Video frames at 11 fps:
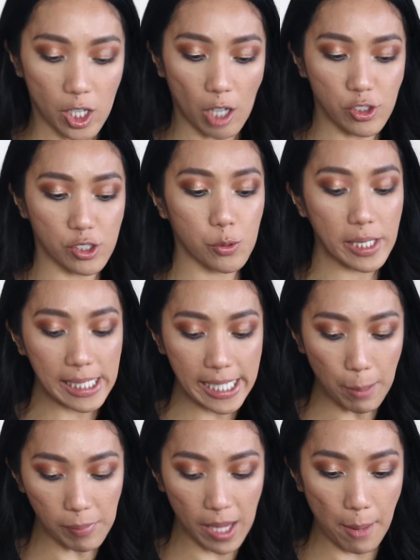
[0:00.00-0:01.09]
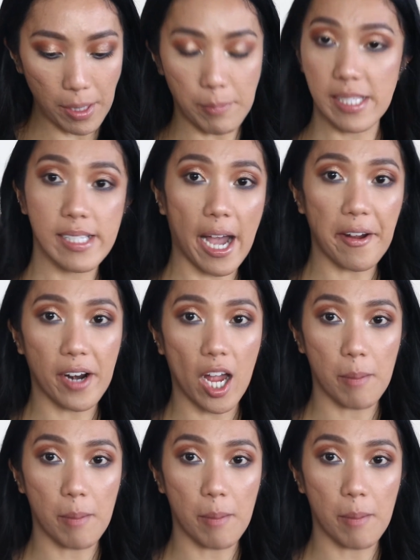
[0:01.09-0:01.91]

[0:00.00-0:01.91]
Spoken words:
I'll just quickly apply my mascara.